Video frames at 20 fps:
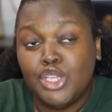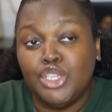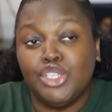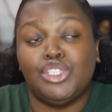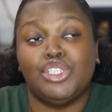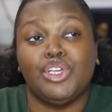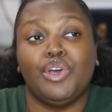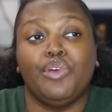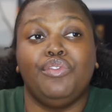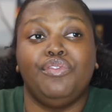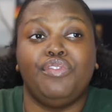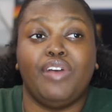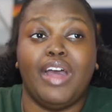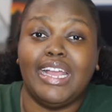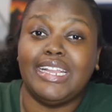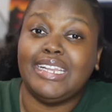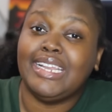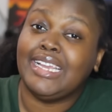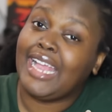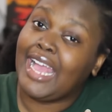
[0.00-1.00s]
So
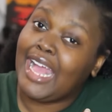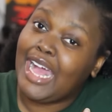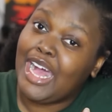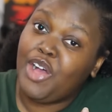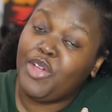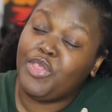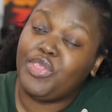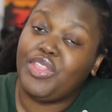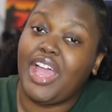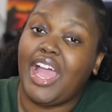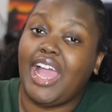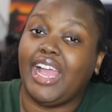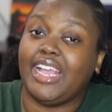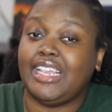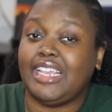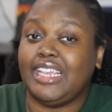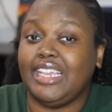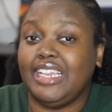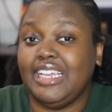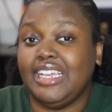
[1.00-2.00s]
finding out that
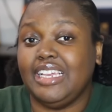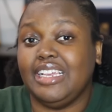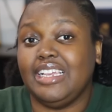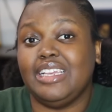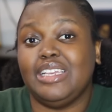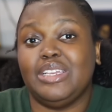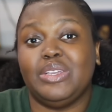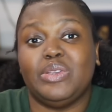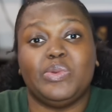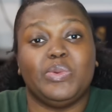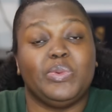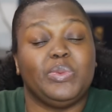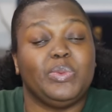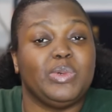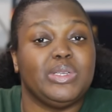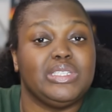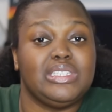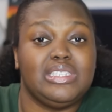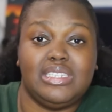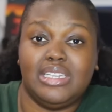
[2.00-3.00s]
he
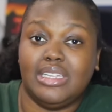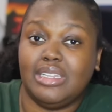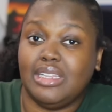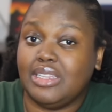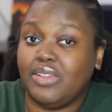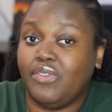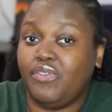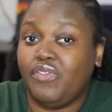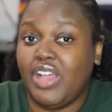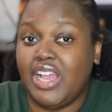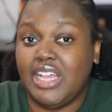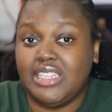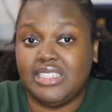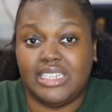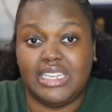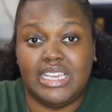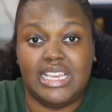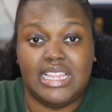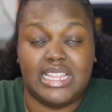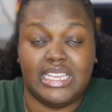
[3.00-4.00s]
was still on the fence
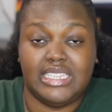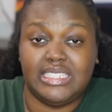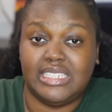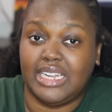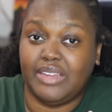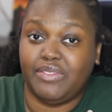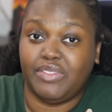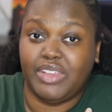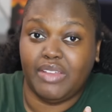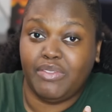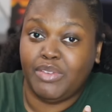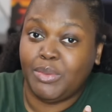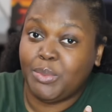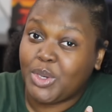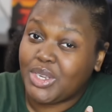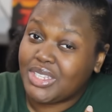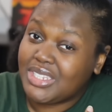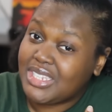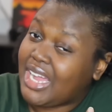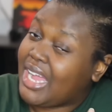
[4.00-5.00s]
and he thinks that if given
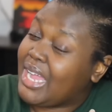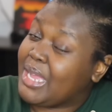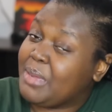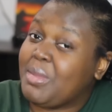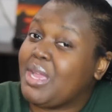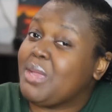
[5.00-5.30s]
more time,